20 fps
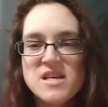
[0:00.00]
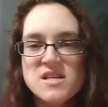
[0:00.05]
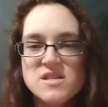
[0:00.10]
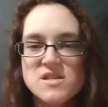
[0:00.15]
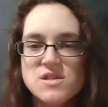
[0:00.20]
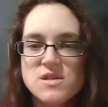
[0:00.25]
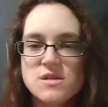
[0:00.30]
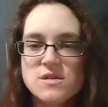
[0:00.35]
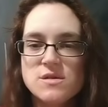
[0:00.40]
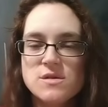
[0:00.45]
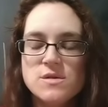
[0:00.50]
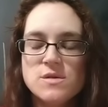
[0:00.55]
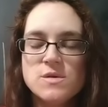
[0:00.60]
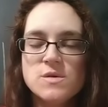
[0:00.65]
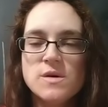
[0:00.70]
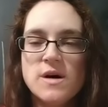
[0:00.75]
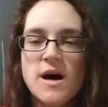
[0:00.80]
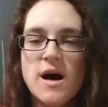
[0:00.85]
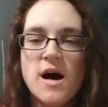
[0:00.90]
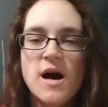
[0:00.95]

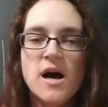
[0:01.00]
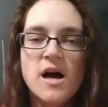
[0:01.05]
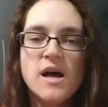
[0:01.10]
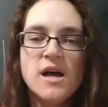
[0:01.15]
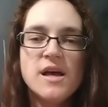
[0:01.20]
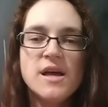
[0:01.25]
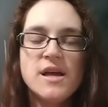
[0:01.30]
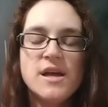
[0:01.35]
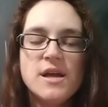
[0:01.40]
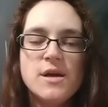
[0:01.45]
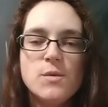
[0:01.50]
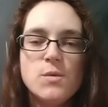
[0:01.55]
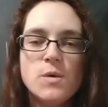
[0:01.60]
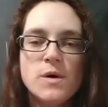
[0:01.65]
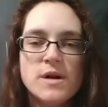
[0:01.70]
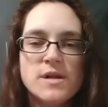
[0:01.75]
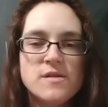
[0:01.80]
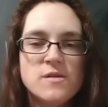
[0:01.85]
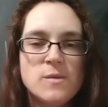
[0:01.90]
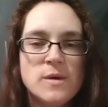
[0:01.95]
So I
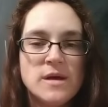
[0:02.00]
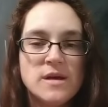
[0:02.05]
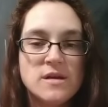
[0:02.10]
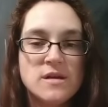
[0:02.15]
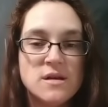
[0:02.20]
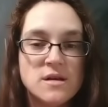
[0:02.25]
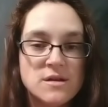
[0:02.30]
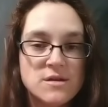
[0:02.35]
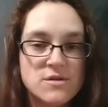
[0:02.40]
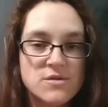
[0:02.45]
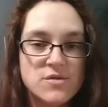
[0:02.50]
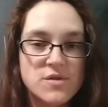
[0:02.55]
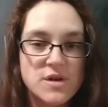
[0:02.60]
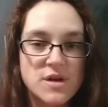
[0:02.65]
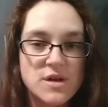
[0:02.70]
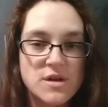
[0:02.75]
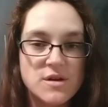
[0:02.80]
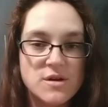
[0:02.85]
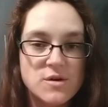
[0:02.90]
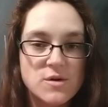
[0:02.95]
wanted to make another
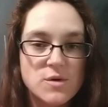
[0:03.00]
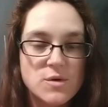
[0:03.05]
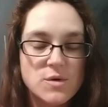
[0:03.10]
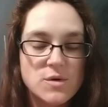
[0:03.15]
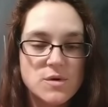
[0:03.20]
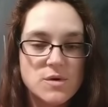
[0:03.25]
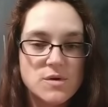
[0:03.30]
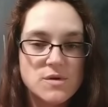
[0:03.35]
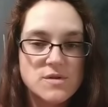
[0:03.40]
video